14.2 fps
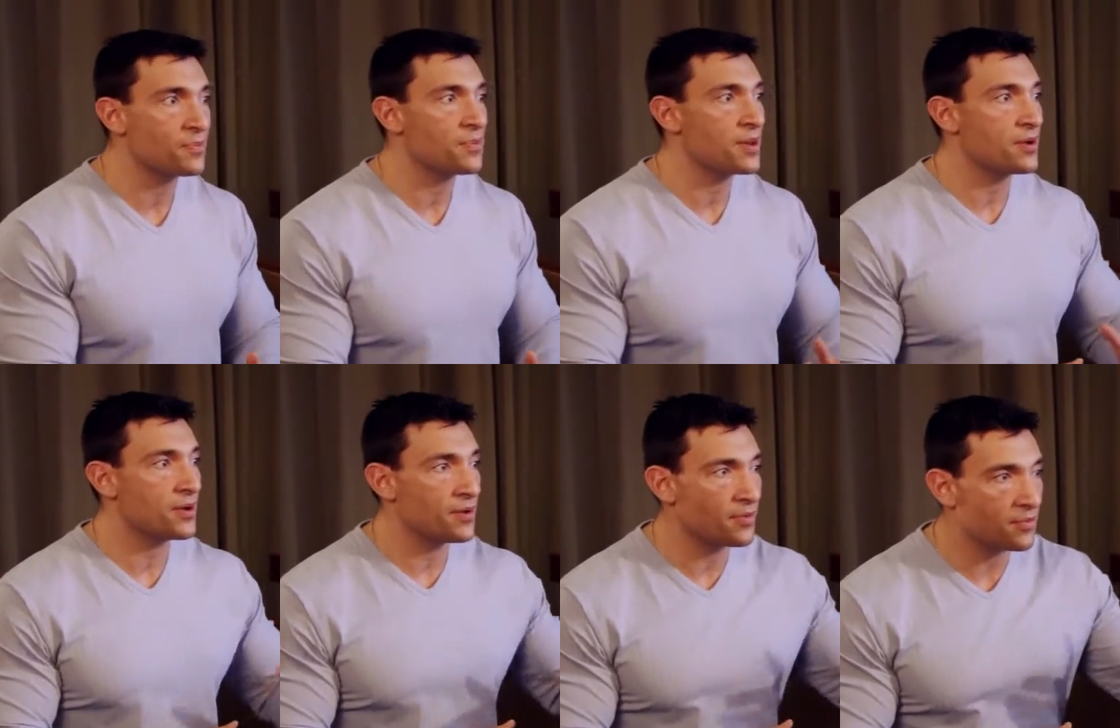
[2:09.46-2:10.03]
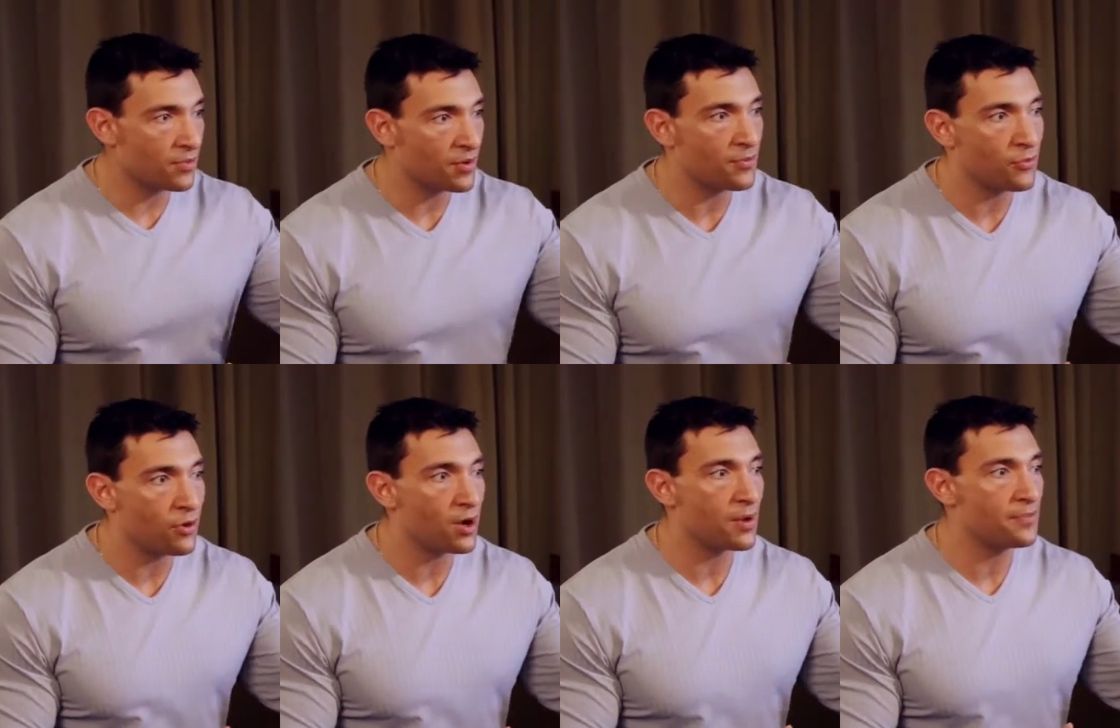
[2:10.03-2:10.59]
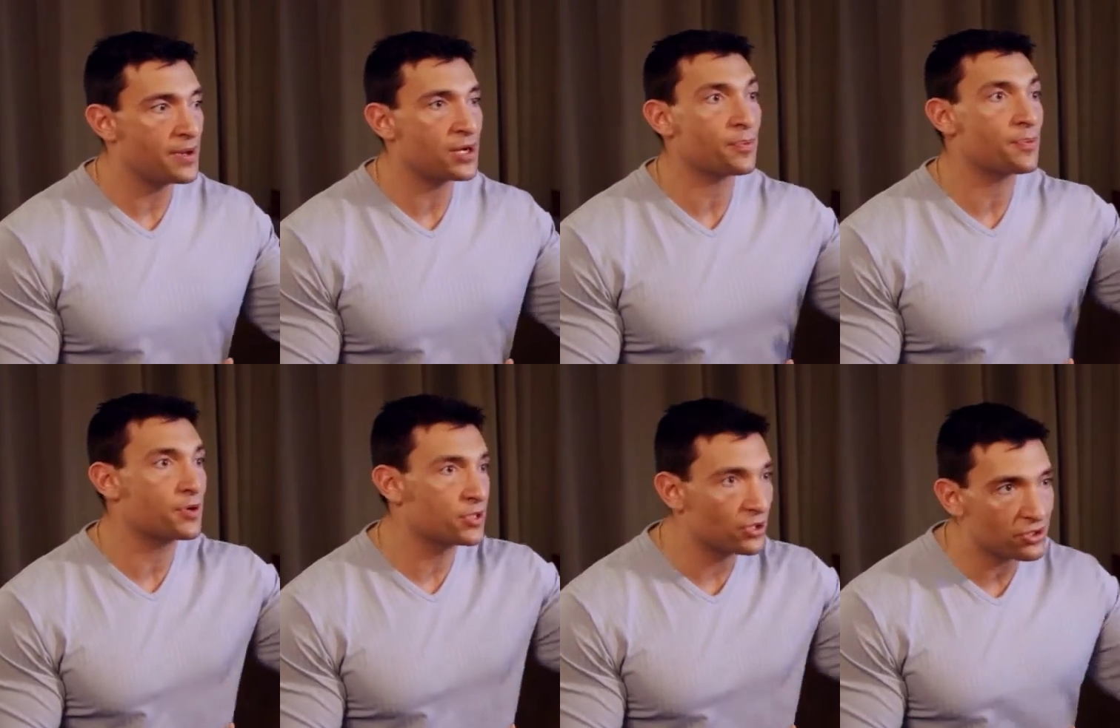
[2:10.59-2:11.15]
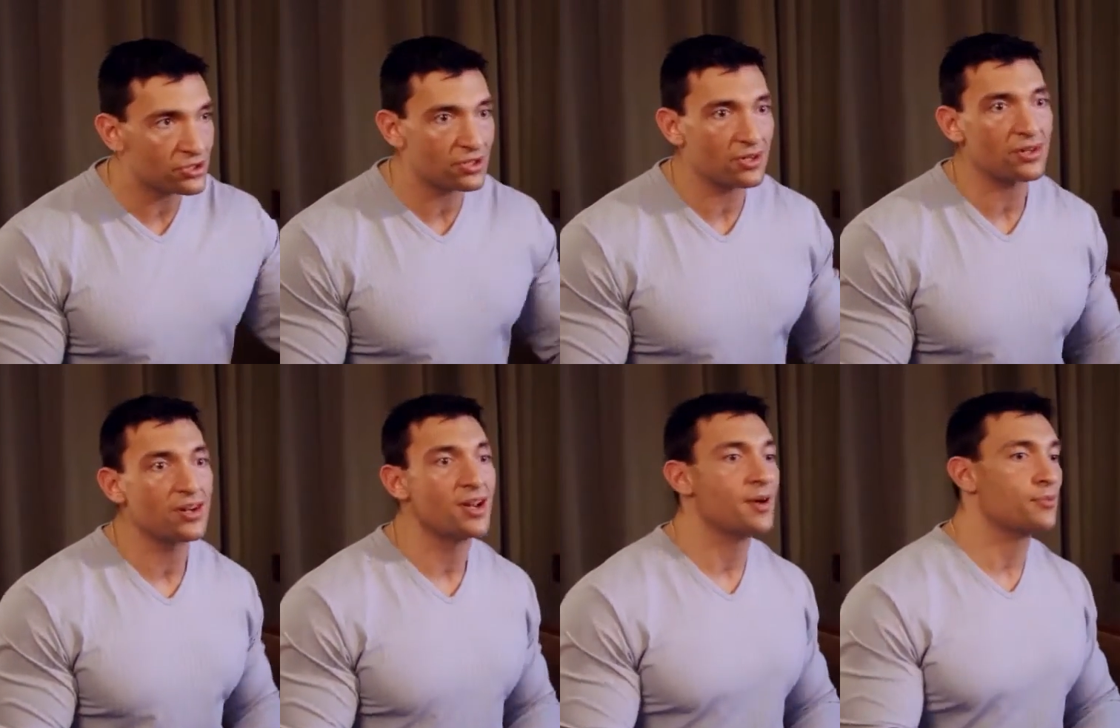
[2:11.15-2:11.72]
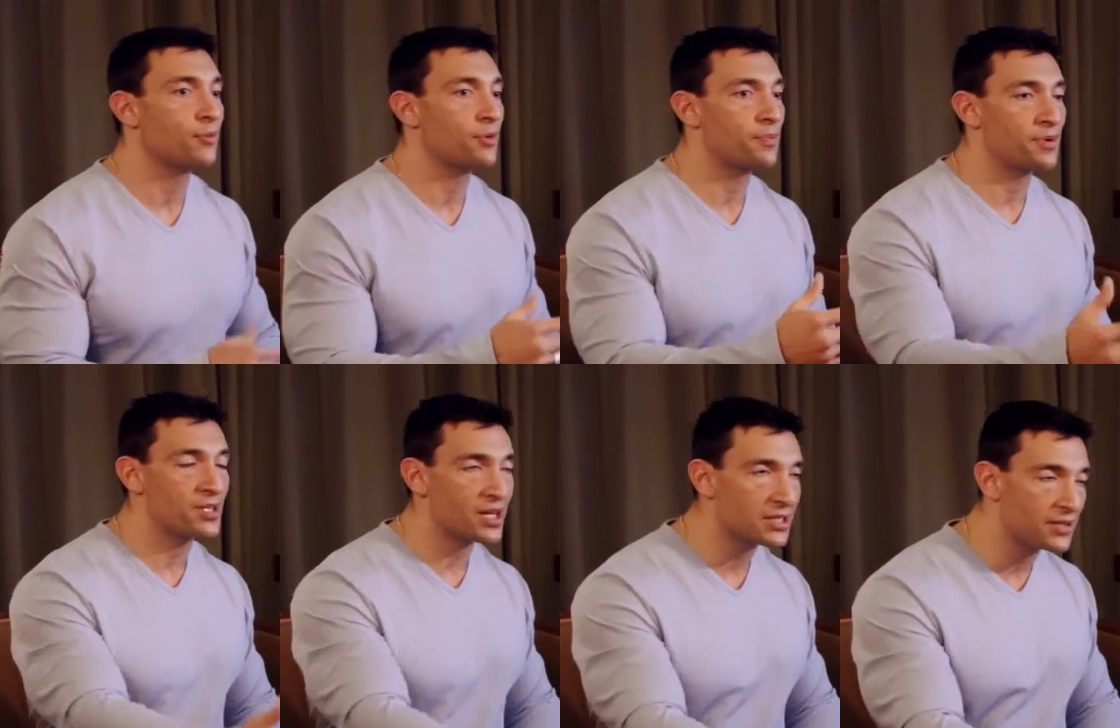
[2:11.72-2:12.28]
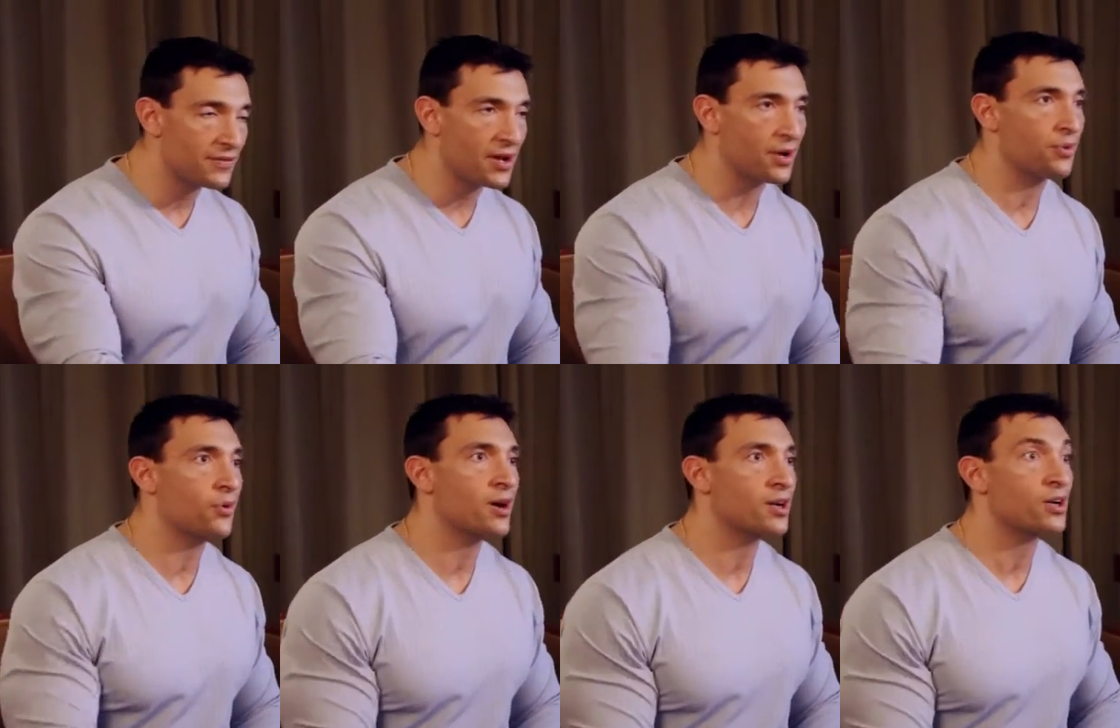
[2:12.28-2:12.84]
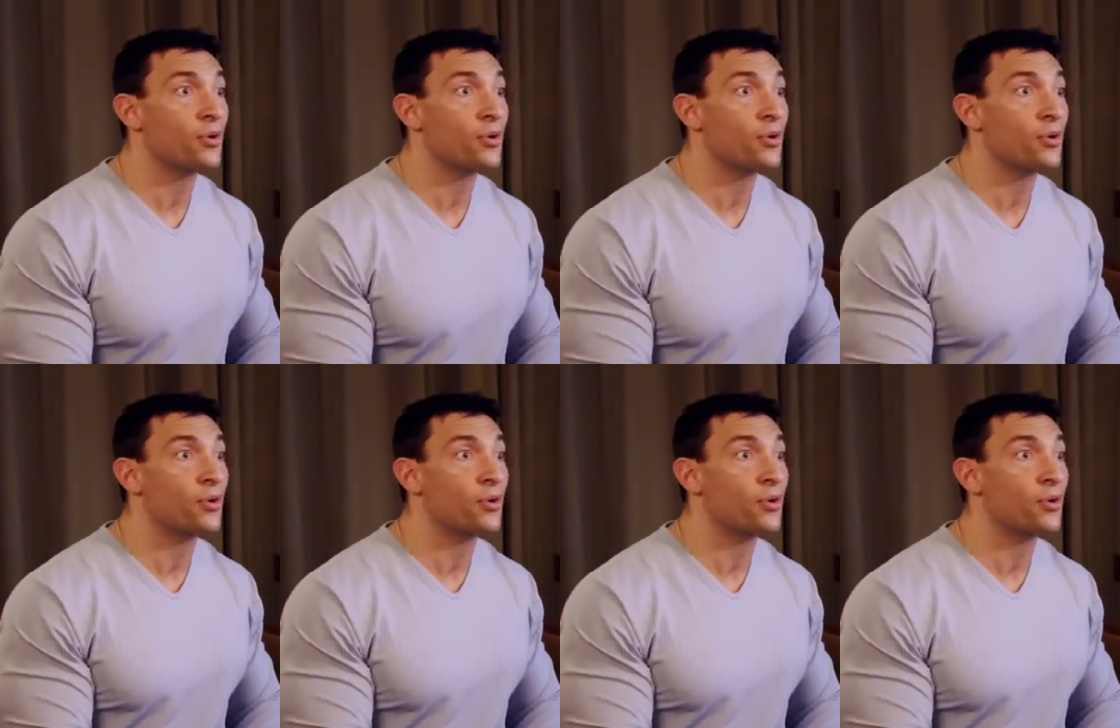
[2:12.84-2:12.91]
to be a bigger producer, more productive at work,